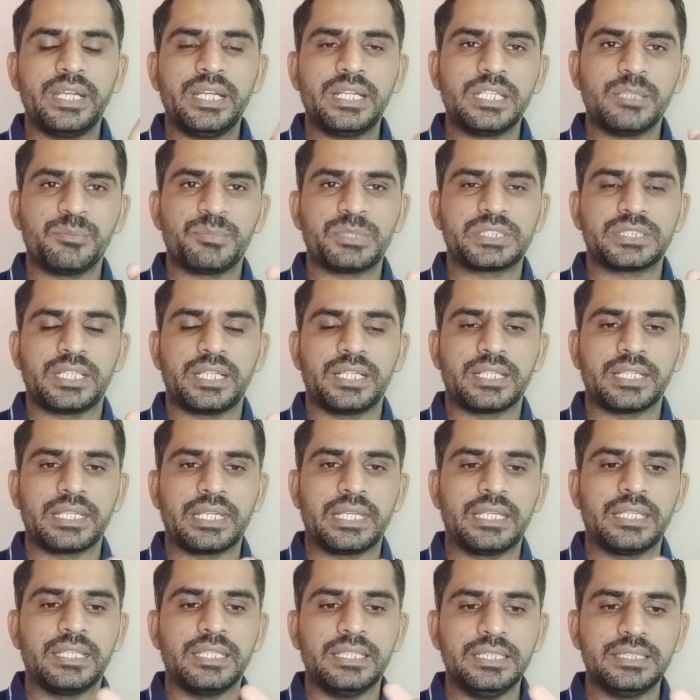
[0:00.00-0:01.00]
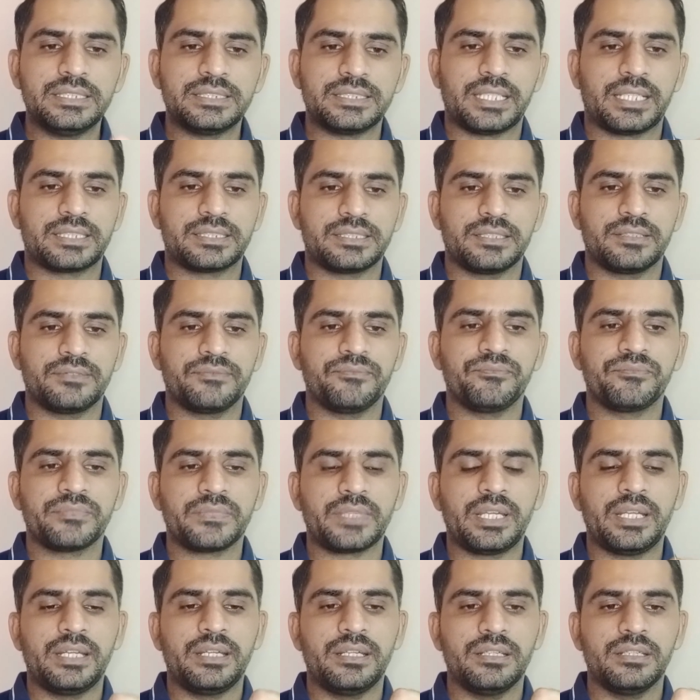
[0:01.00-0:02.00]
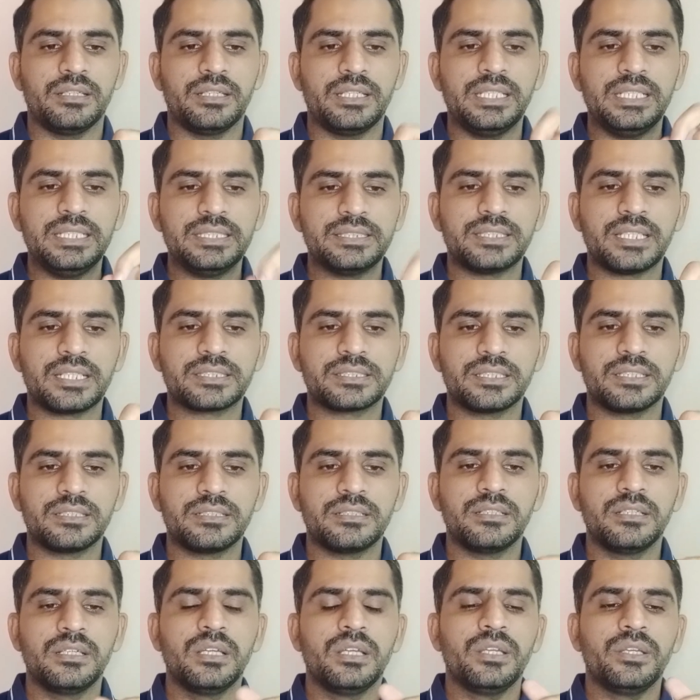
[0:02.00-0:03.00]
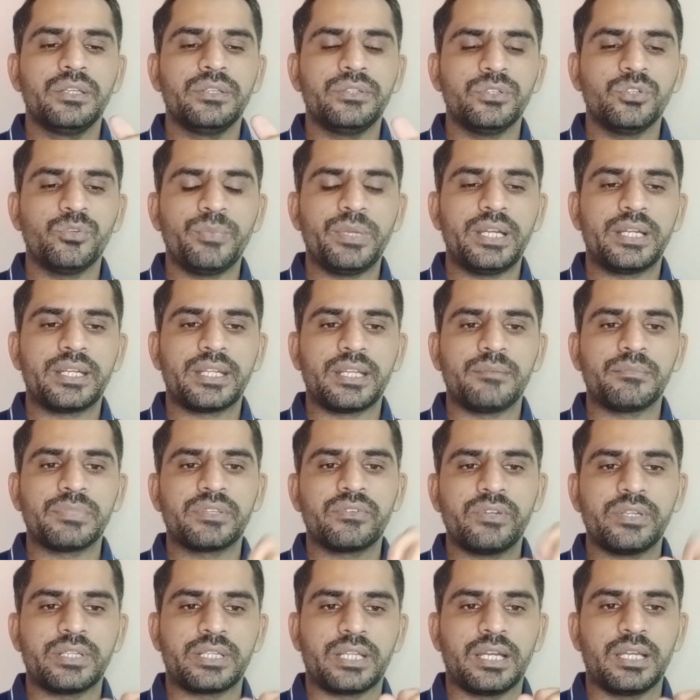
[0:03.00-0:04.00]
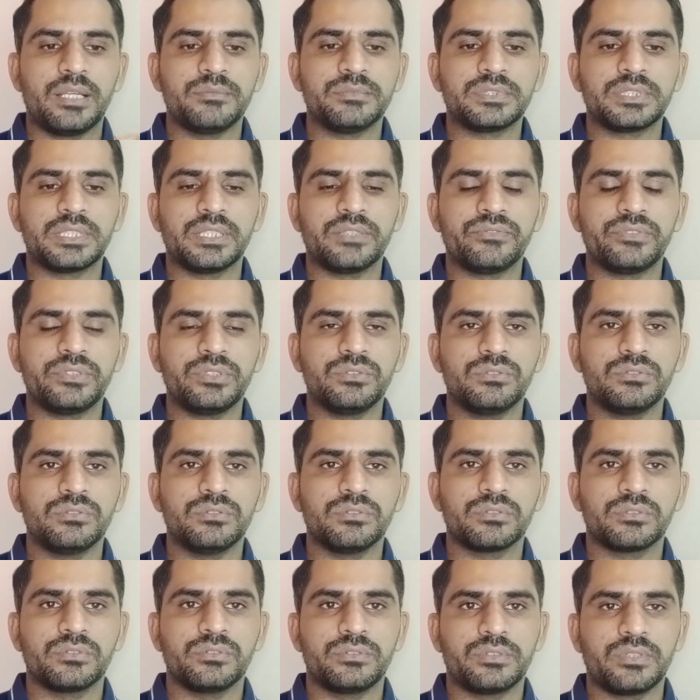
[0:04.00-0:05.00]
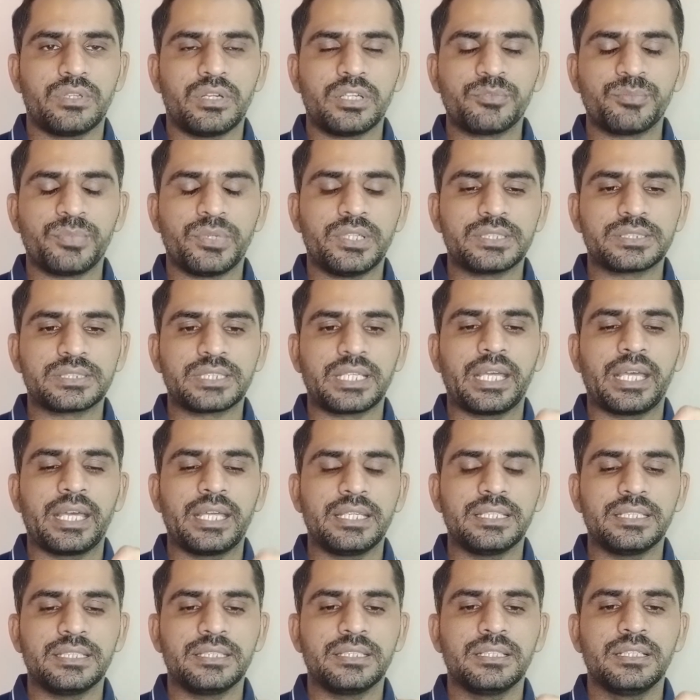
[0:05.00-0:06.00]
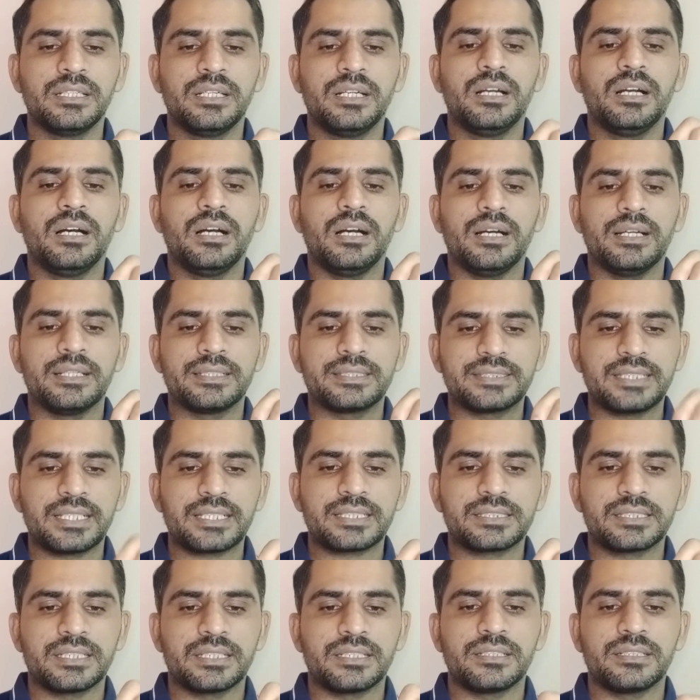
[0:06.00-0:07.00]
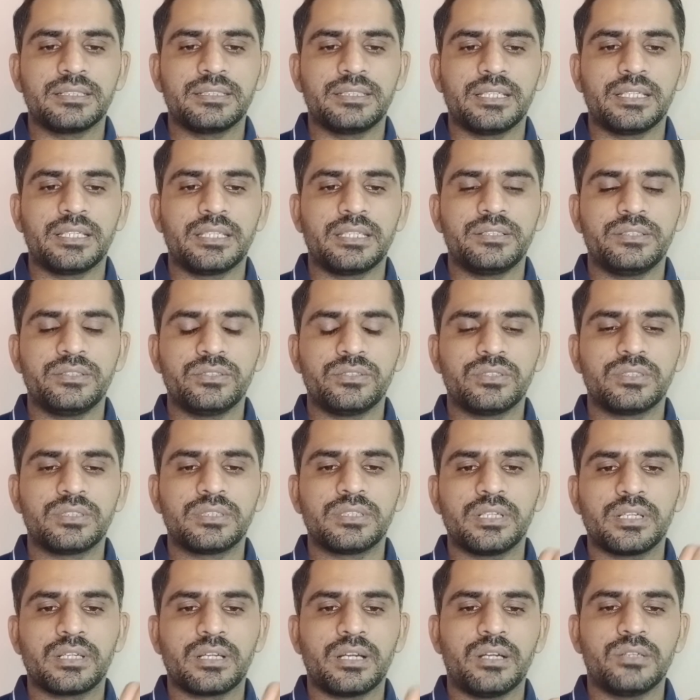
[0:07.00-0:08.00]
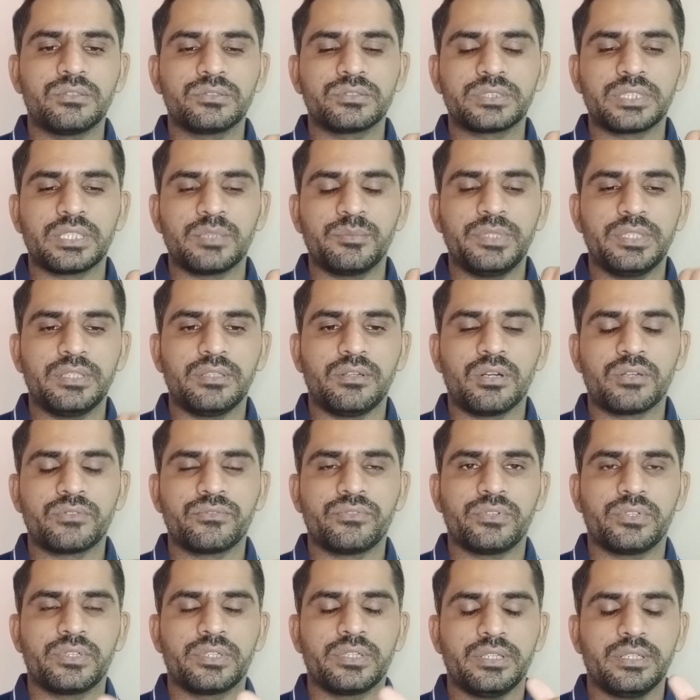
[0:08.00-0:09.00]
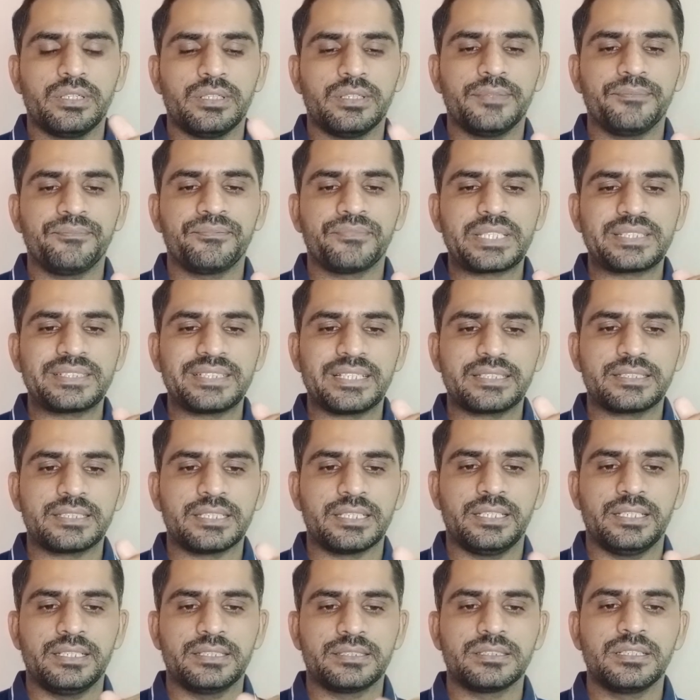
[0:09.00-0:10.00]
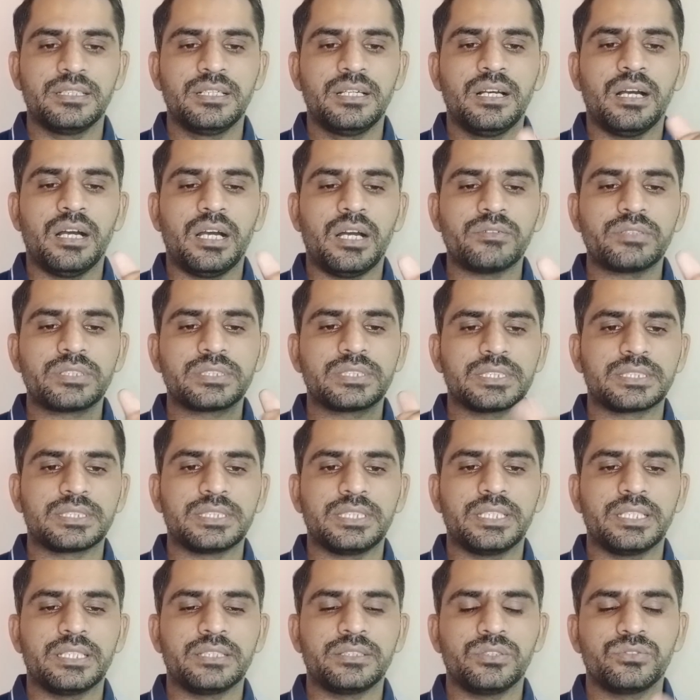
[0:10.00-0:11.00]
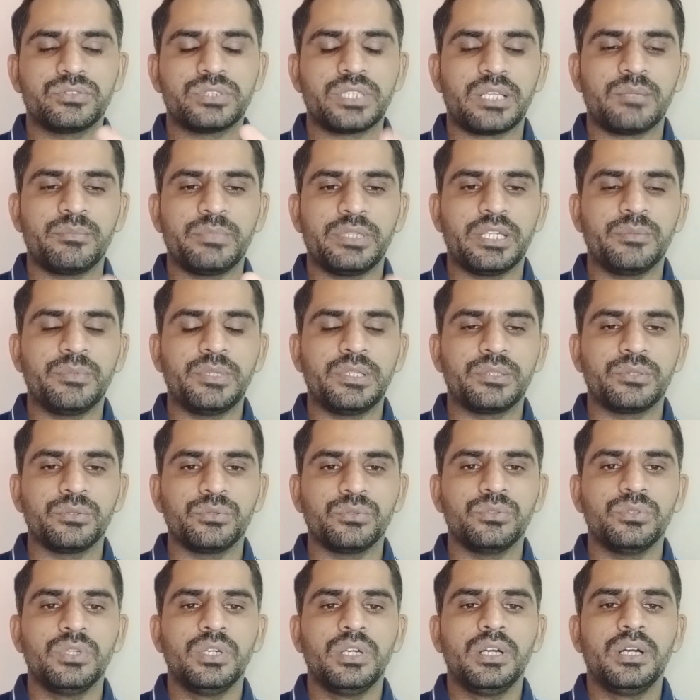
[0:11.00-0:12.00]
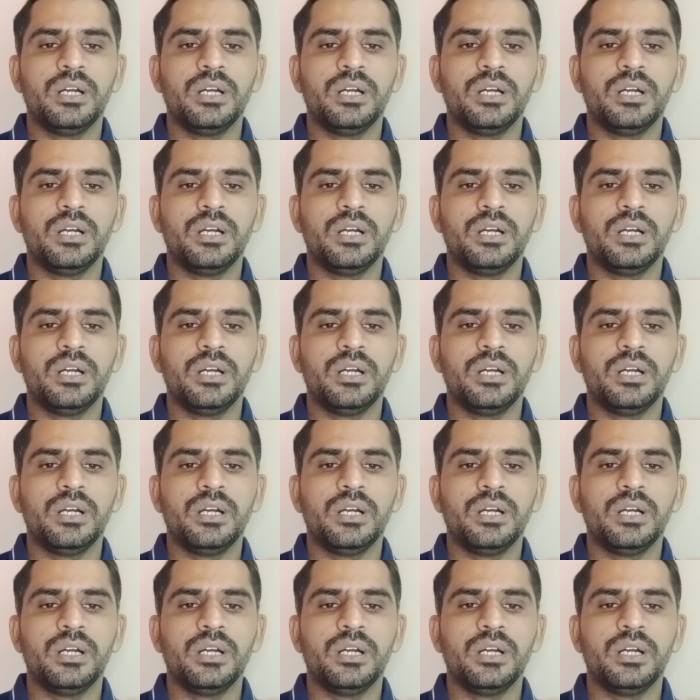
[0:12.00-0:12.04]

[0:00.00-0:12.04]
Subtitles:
80% in each section. And each section you may attempt 3 times. If you could not pass any section, then your account shall be locked for 60 days. After 60 days, you shall be able to